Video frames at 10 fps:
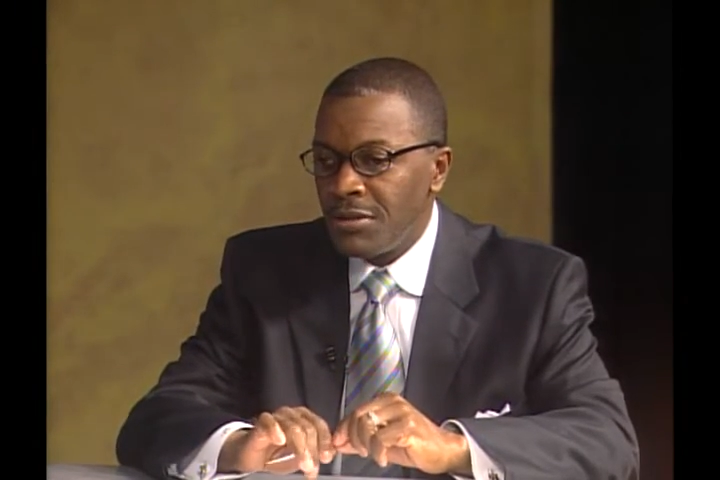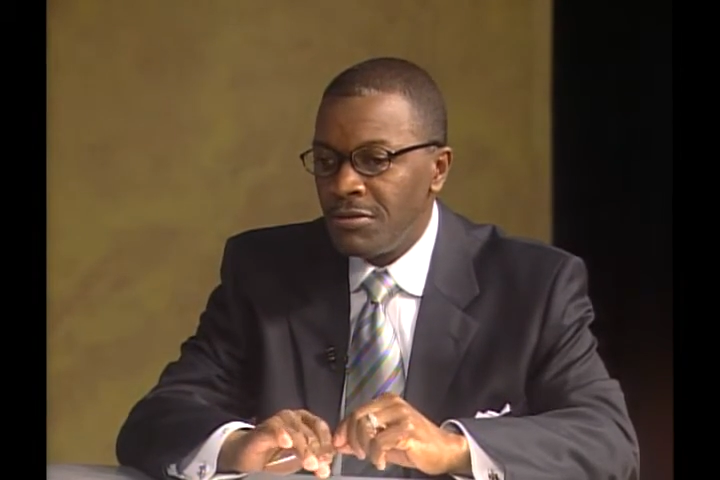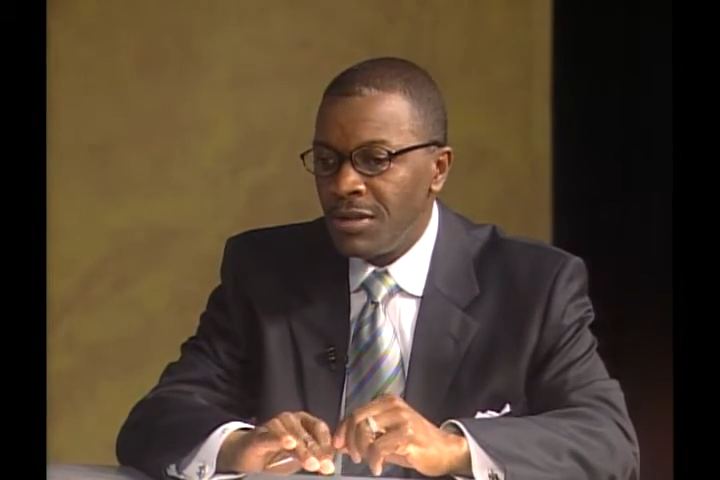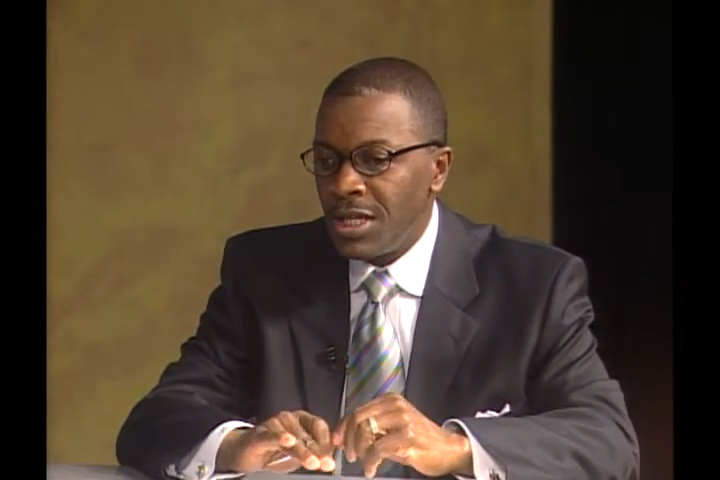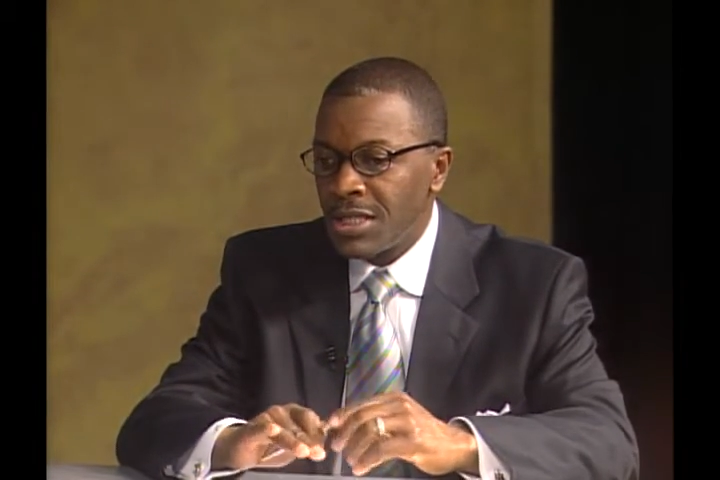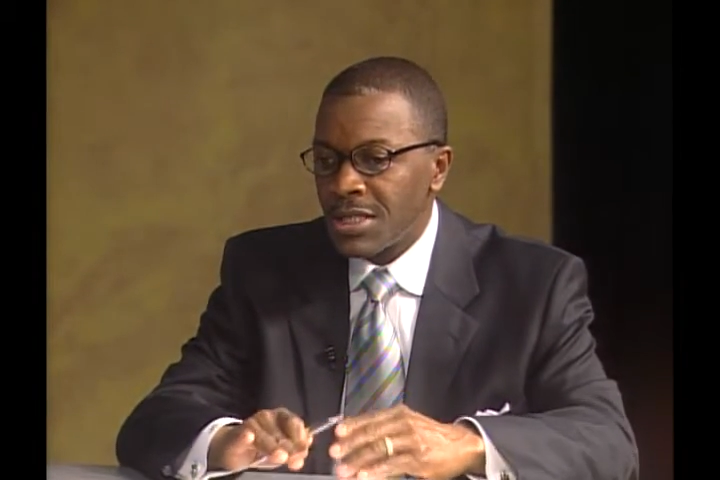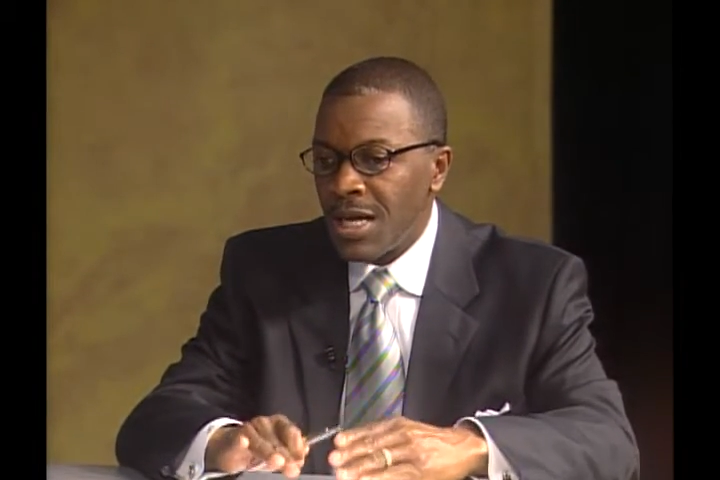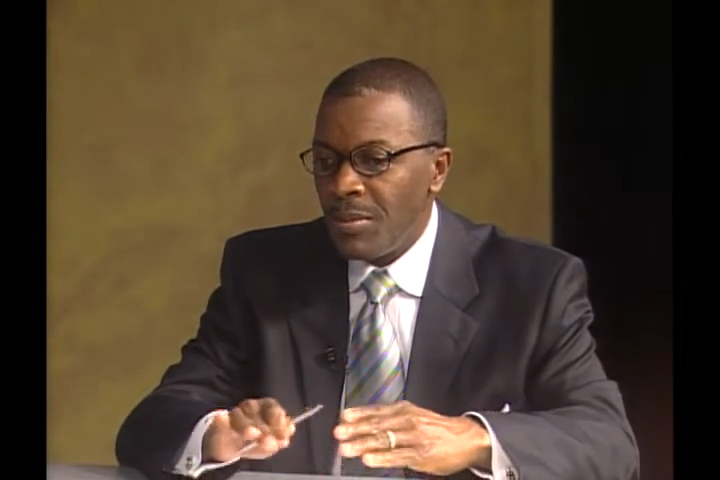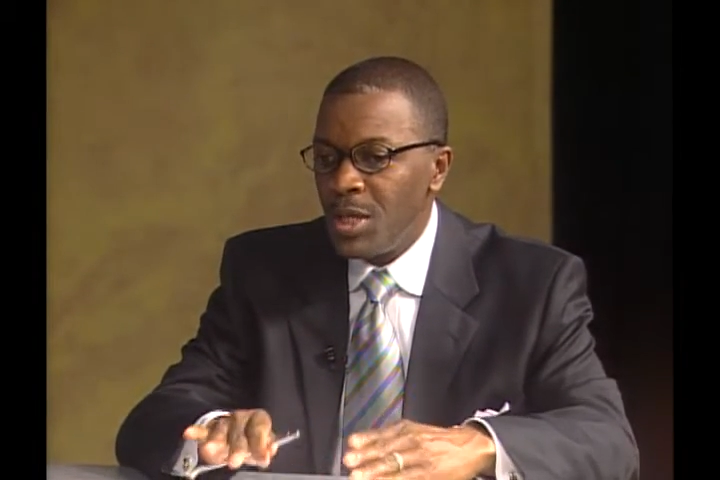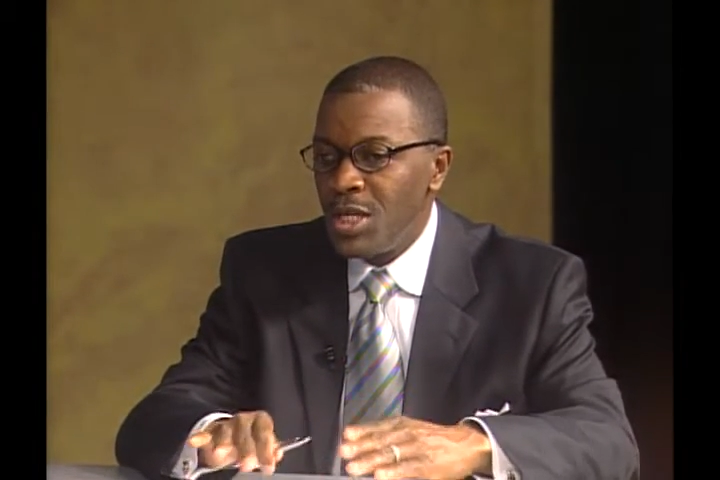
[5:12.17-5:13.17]
of
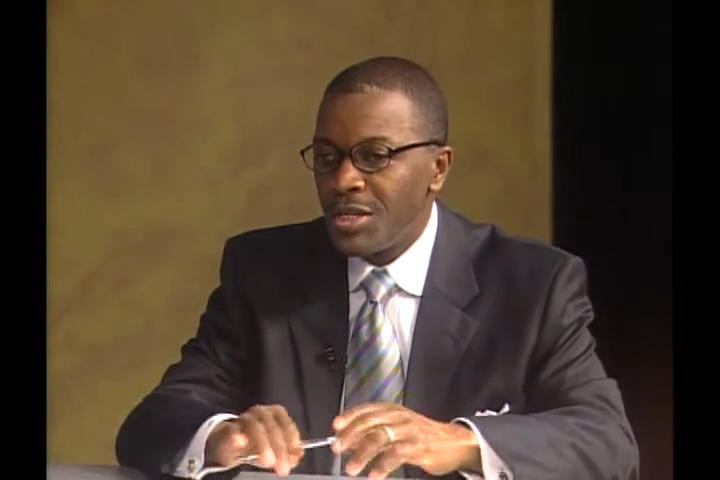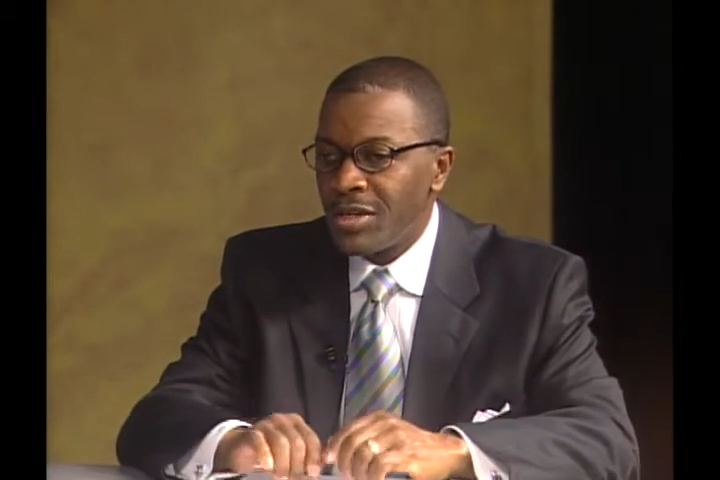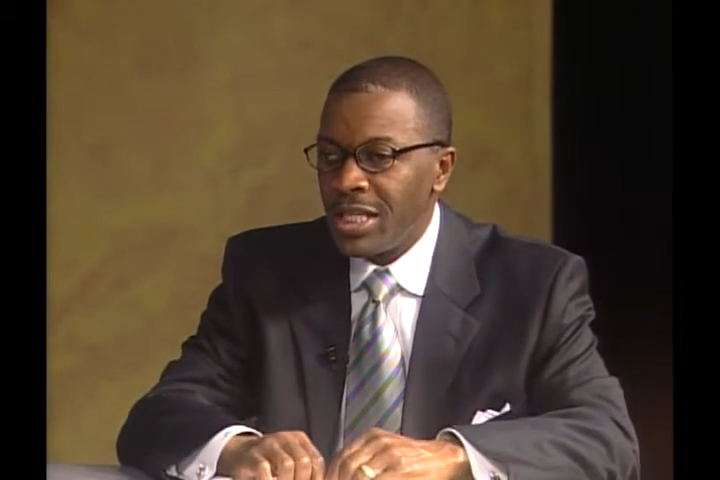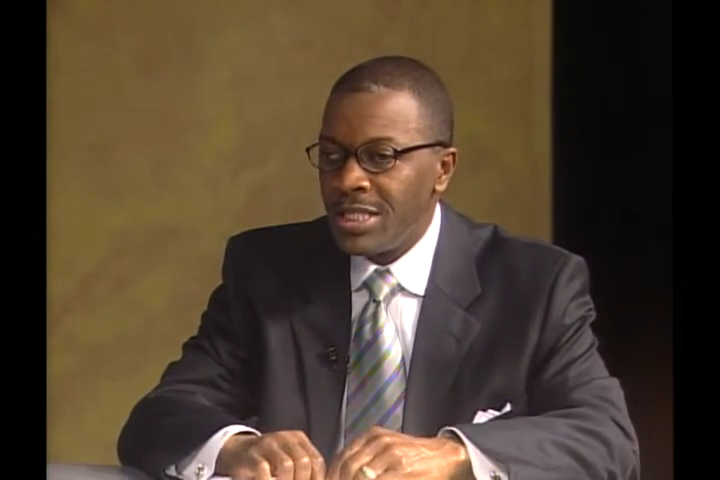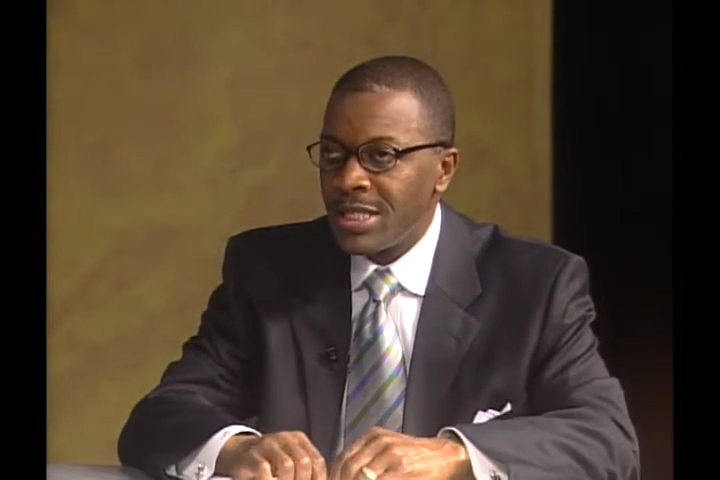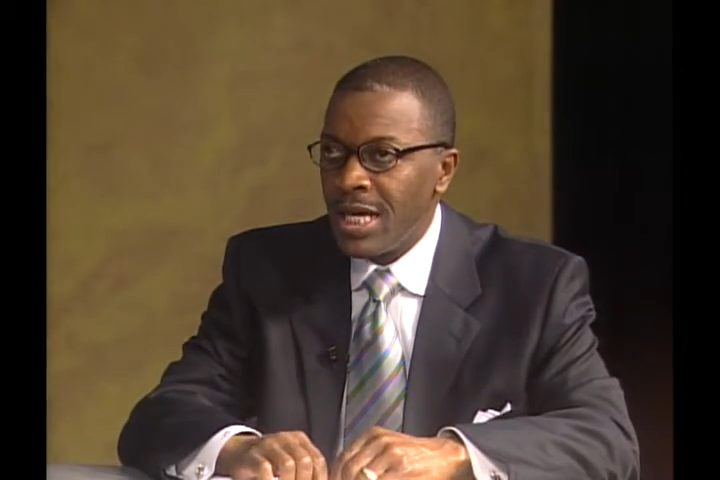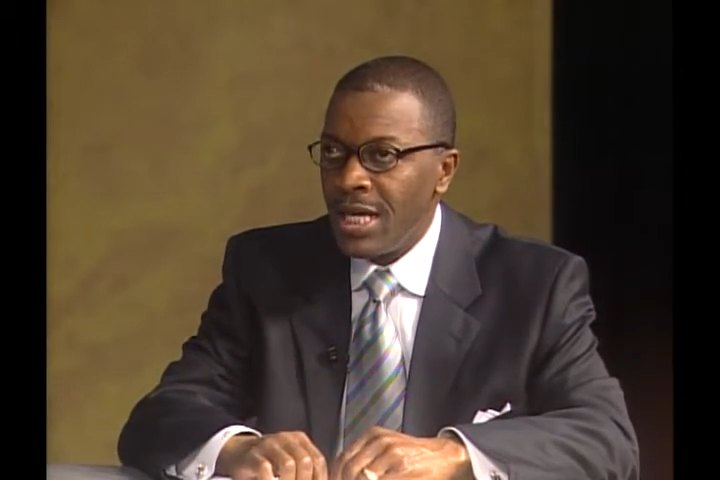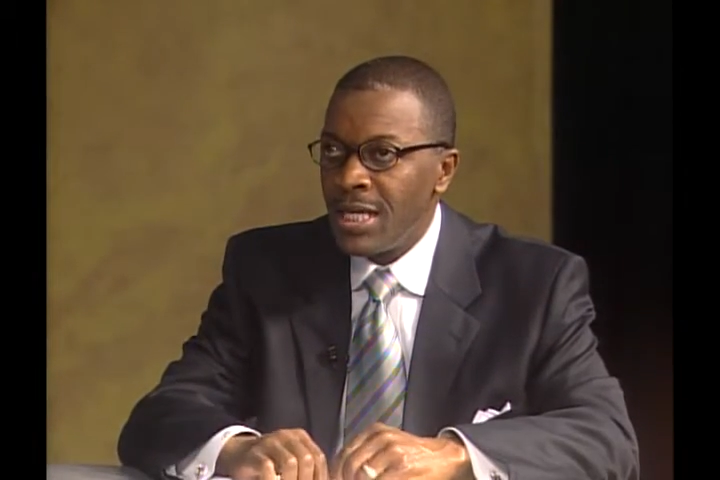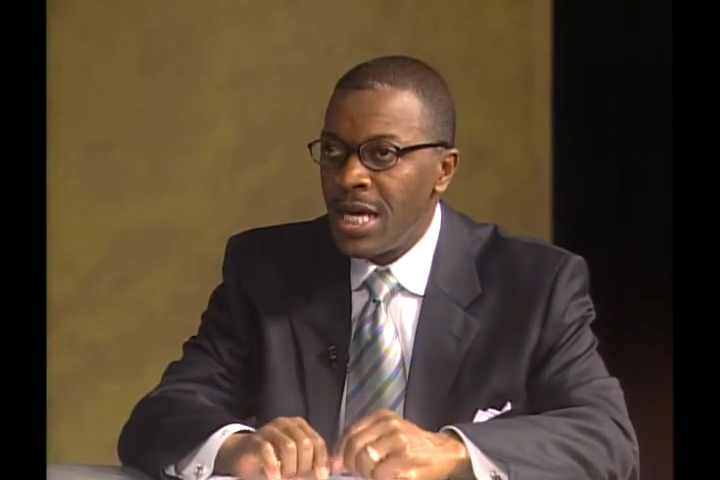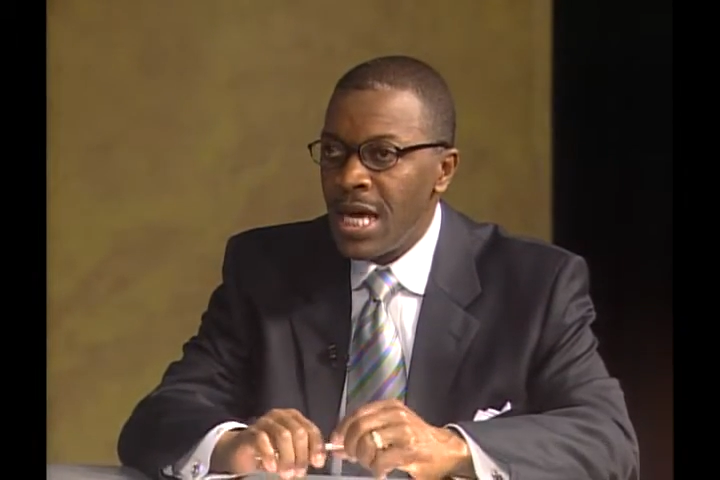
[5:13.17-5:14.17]
stop here and say